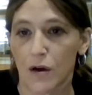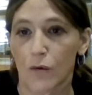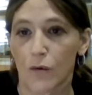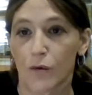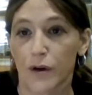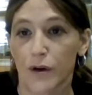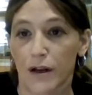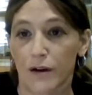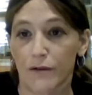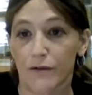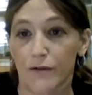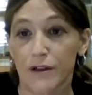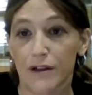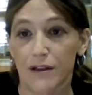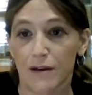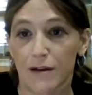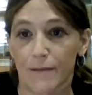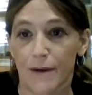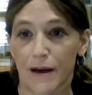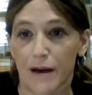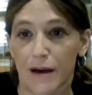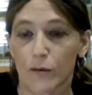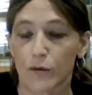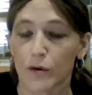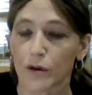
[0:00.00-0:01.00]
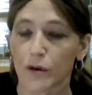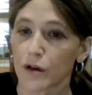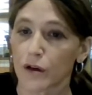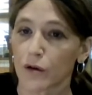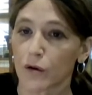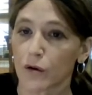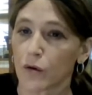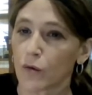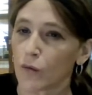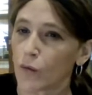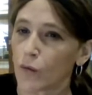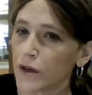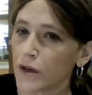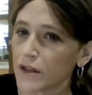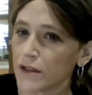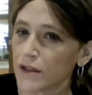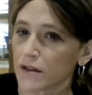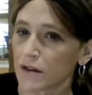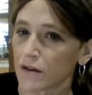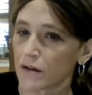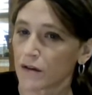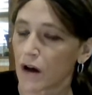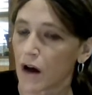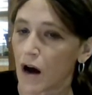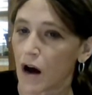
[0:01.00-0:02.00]
what I really meant were what
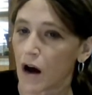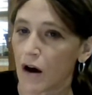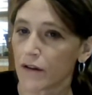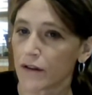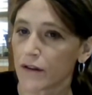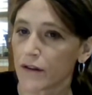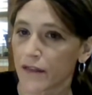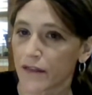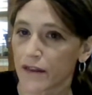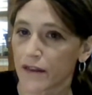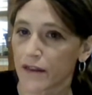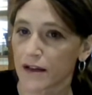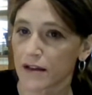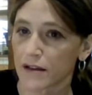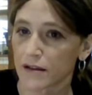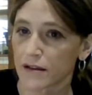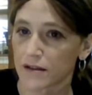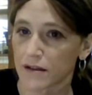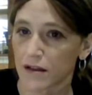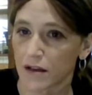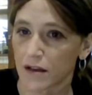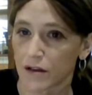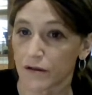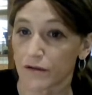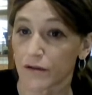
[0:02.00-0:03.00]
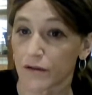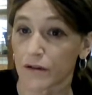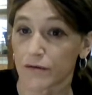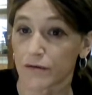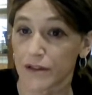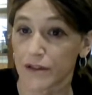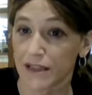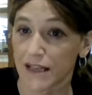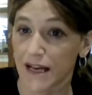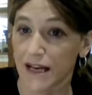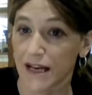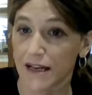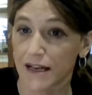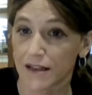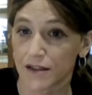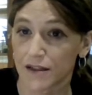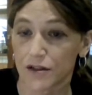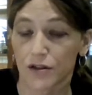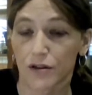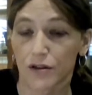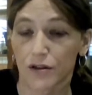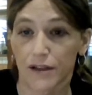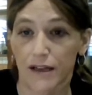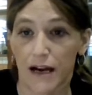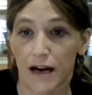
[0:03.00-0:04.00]
are all the things that are related
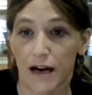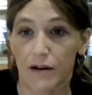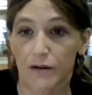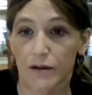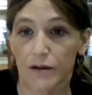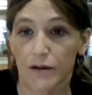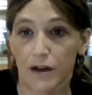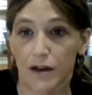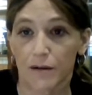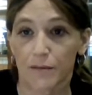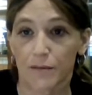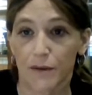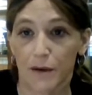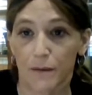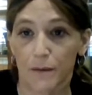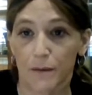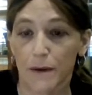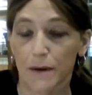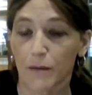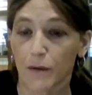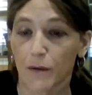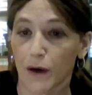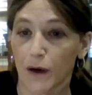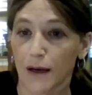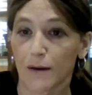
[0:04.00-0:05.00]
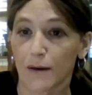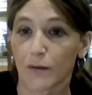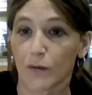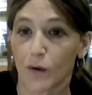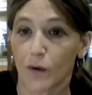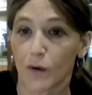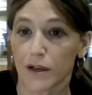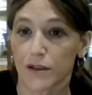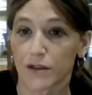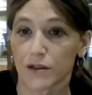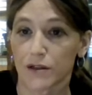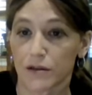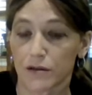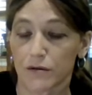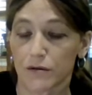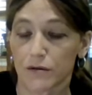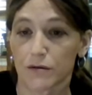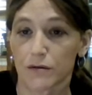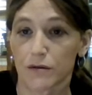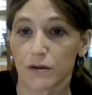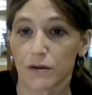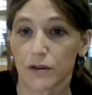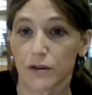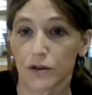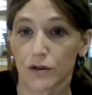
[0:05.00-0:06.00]
to the outcome that we may want to
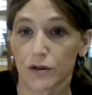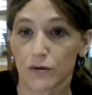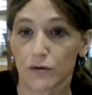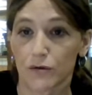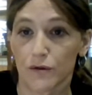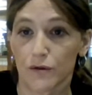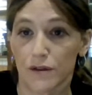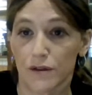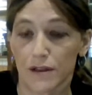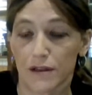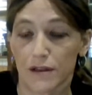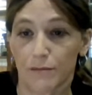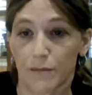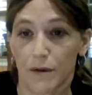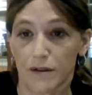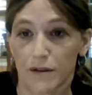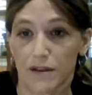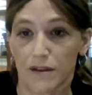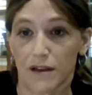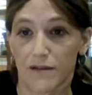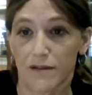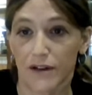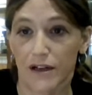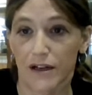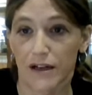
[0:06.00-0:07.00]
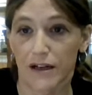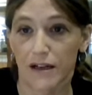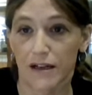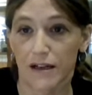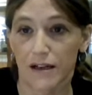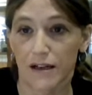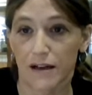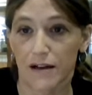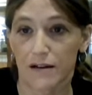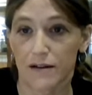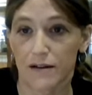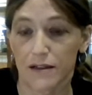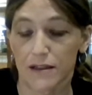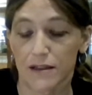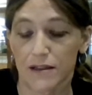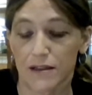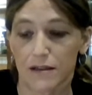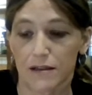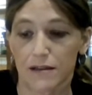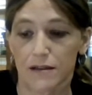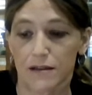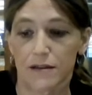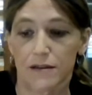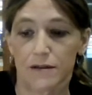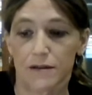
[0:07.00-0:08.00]
use in multivariate
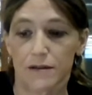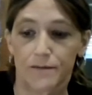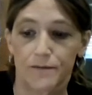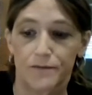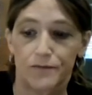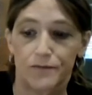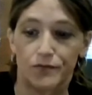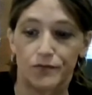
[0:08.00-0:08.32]
analysis.